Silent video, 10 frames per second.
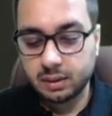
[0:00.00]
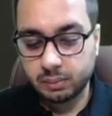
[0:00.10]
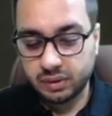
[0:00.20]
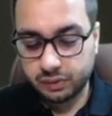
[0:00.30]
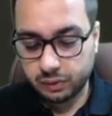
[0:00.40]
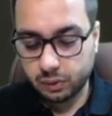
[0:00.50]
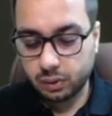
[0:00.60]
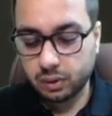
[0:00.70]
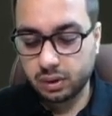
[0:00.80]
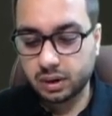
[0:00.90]

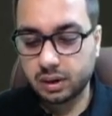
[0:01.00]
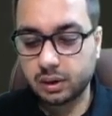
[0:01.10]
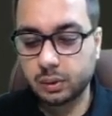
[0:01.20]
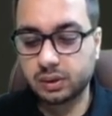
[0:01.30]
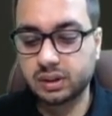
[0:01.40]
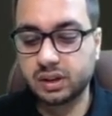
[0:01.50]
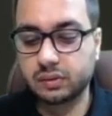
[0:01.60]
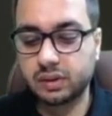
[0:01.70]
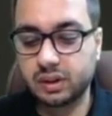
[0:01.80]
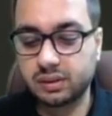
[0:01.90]
before doing the
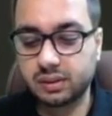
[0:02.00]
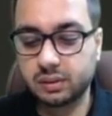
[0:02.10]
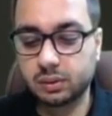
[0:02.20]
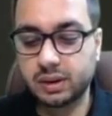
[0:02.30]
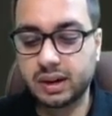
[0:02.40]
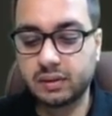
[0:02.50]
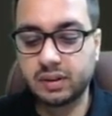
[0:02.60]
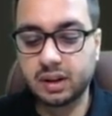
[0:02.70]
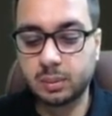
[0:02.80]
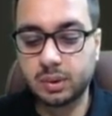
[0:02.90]
reverse so that we
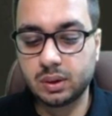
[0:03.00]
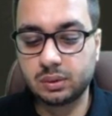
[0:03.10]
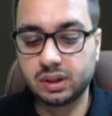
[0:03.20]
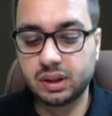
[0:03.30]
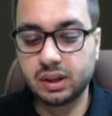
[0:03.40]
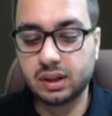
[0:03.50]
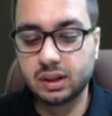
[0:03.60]
are able to see